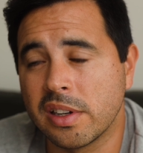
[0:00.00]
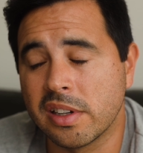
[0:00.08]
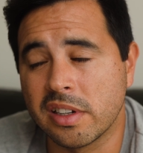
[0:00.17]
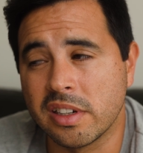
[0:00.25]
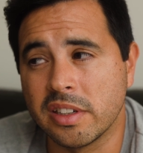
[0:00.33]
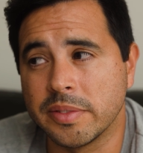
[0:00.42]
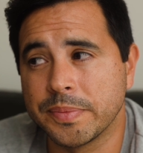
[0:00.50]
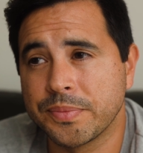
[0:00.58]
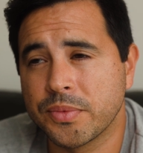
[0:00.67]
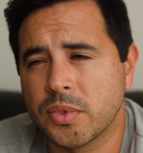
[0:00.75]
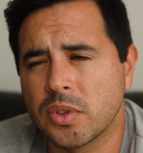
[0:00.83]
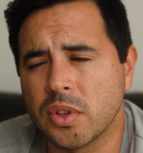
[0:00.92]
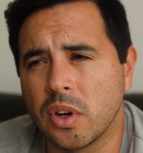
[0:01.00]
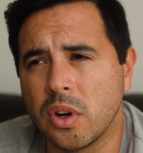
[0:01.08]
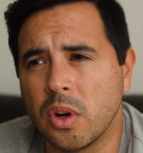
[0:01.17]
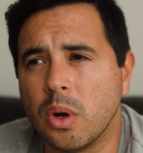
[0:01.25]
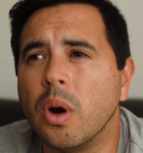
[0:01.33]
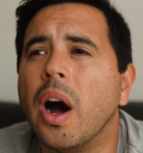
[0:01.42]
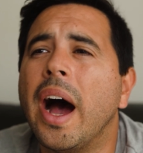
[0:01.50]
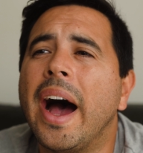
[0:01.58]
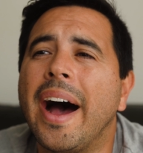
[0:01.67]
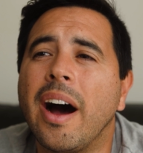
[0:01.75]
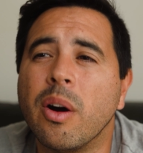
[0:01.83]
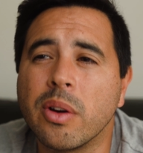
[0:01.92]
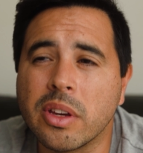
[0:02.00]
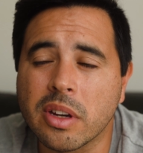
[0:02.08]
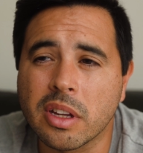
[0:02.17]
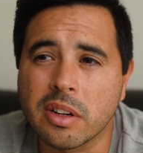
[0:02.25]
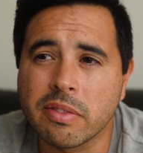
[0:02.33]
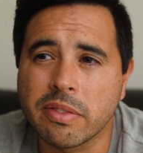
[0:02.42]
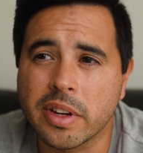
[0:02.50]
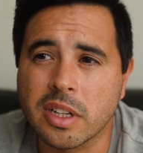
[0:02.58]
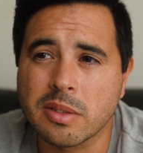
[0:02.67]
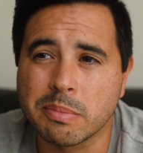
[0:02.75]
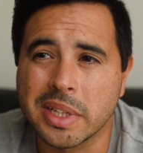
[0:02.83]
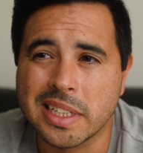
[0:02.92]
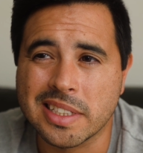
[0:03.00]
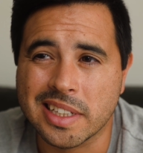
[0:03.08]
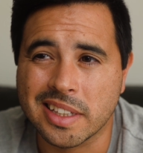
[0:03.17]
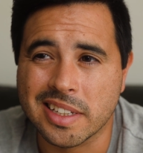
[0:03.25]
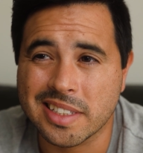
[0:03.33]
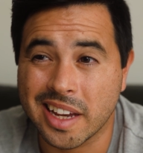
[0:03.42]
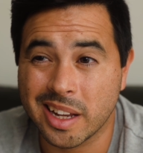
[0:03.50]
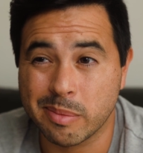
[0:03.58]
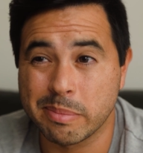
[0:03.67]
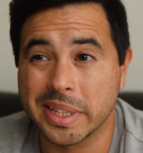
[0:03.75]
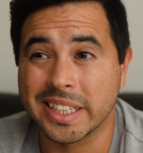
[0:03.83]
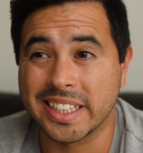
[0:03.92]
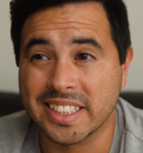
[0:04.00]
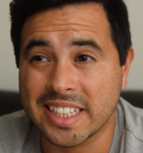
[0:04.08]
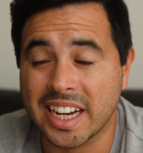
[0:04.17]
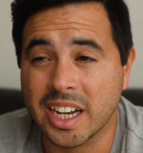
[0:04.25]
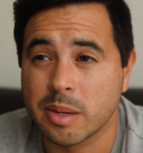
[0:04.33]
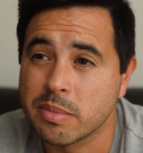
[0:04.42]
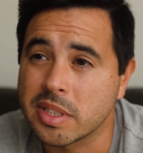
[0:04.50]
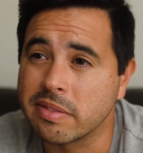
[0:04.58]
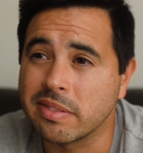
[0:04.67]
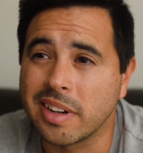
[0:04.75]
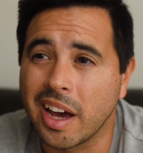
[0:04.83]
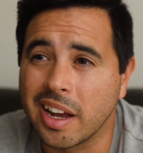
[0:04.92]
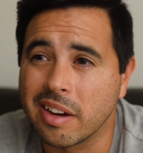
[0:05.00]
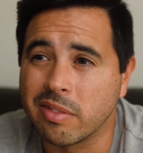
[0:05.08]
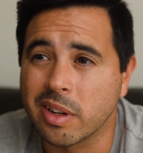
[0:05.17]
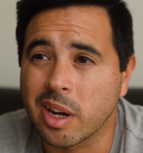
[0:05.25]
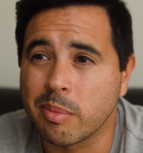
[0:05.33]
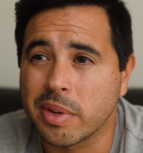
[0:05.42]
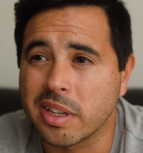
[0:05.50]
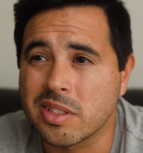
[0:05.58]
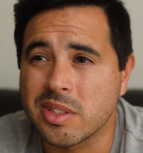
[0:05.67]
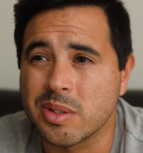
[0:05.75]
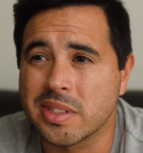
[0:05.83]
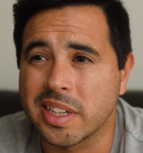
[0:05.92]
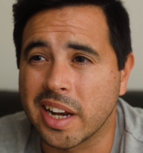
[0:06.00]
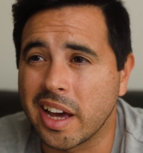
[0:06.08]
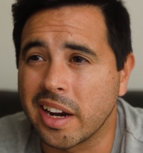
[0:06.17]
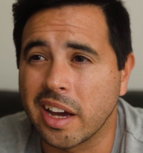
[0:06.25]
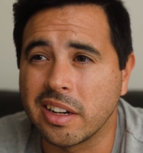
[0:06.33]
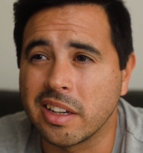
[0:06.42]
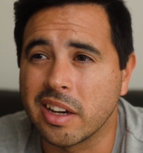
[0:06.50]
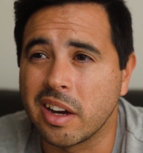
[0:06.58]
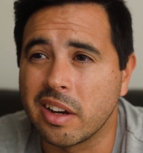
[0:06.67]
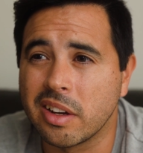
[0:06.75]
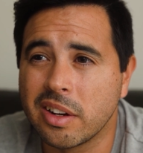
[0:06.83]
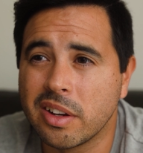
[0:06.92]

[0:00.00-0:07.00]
Alright, so how are you gonna fix me seeing this ad a million times if not every company is using Ad ID yet?